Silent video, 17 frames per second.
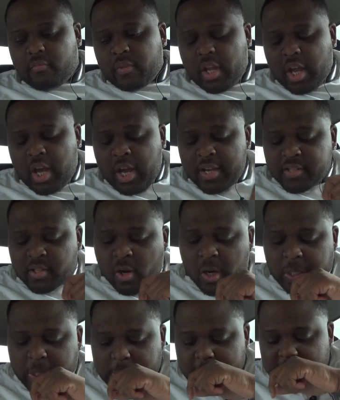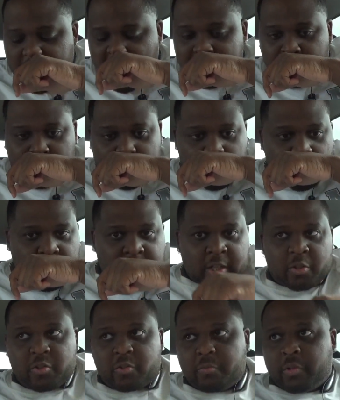It's hard to decipher between
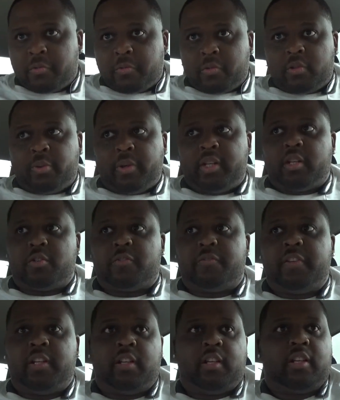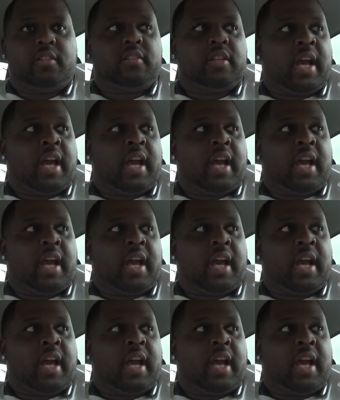those feelings.